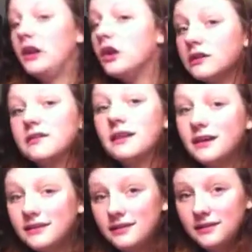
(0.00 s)
a lot of
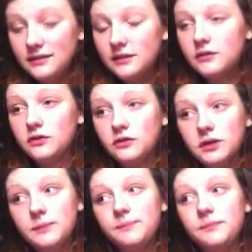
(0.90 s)
sides to this
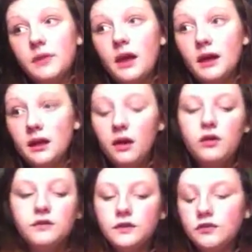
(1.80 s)
story. And a
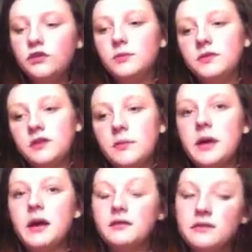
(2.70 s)
lot of YouTubers are
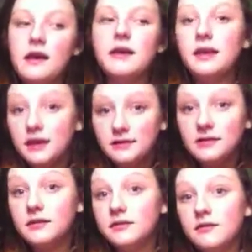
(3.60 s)
coming out saying, yes,
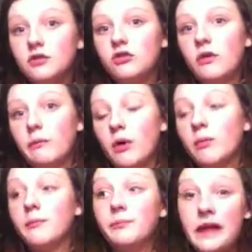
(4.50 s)
he does have a drug
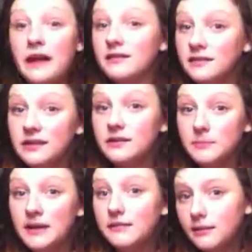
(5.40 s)
problem, yes, he is
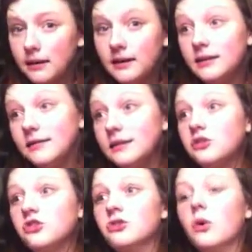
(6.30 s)
basically an
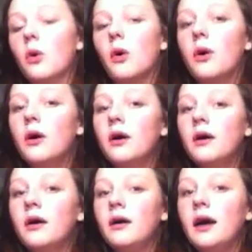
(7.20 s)
attention whore,
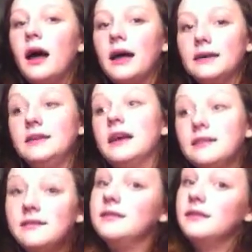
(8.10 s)
and
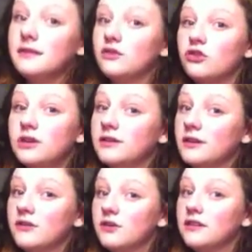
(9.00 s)
yes, he does treat his
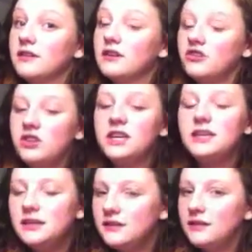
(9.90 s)
girlfriends like shit
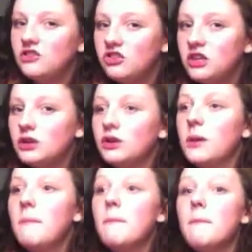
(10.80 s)
and he does cheat on
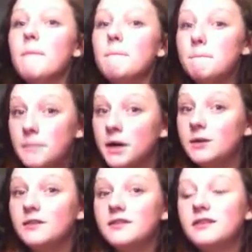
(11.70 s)
them,
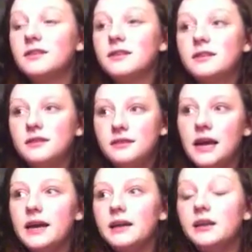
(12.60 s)
but
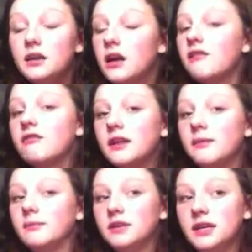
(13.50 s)
none of
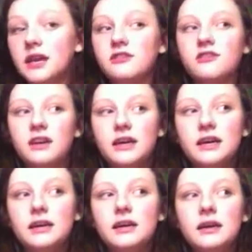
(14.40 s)
them can
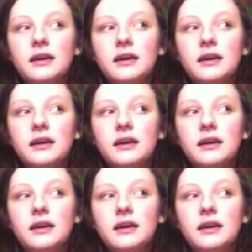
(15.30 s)
actually